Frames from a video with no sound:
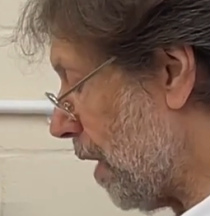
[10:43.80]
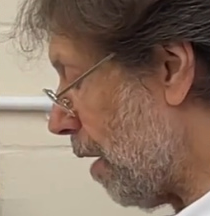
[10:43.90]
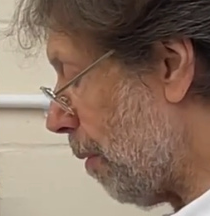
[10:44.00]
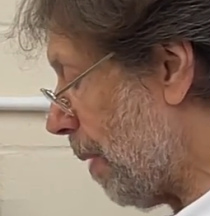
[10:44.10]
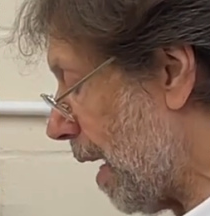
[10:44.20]

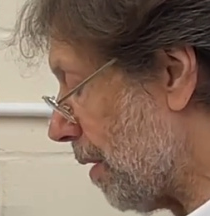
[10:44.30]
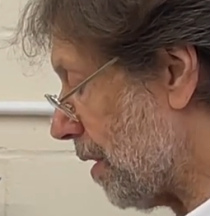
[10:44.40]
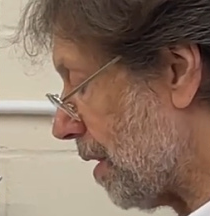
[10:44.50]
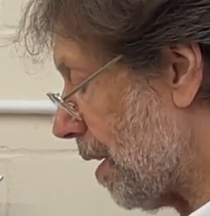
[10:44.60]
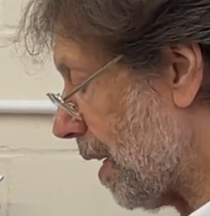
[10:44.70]

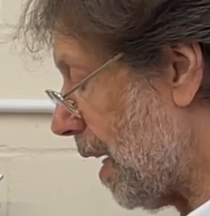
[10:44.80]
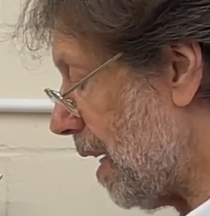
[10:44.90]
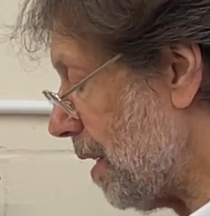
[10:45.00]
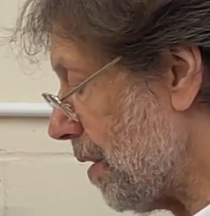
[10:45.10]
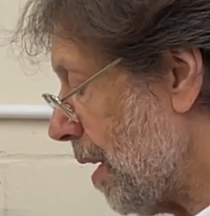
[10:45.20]
thereabouts
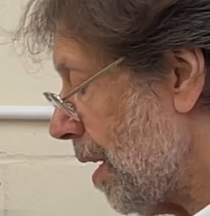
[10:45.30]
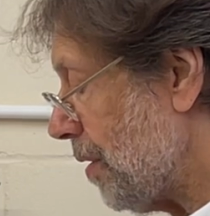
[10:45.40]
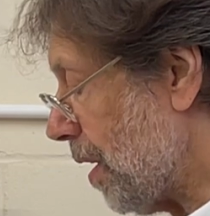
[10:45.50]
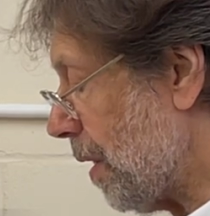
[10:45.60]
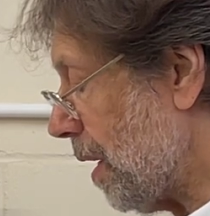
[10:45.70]
keys,
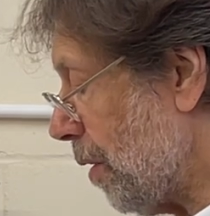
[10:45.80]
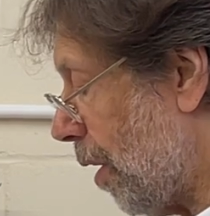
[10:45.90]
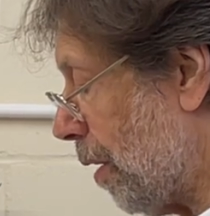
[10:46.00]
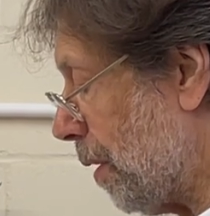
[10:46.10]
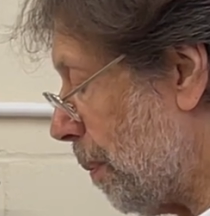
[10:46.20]
so they're not
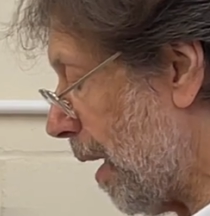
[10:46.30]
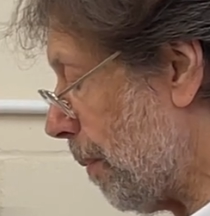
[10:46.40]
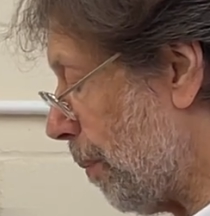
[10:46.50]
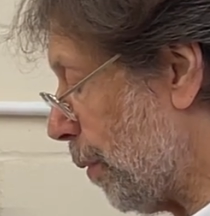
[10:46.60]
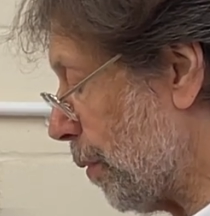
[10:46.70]
only
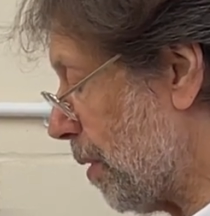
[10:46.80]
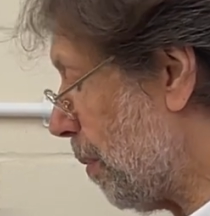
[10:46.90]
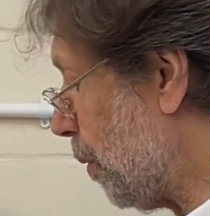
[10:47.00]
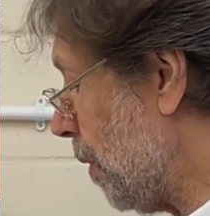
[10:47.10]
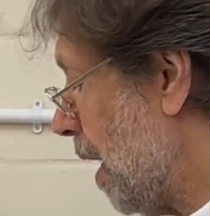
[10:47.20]
pad
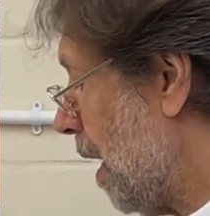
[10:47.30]
portable,